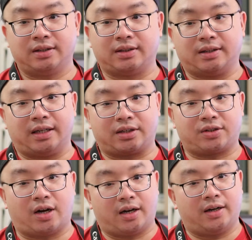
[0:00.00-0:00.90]
the next
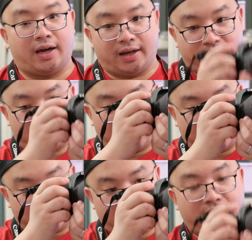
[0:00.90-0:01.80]
shot and you
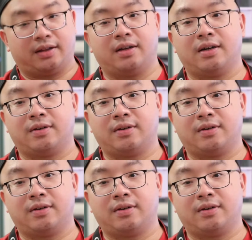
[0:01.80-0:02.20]
take again.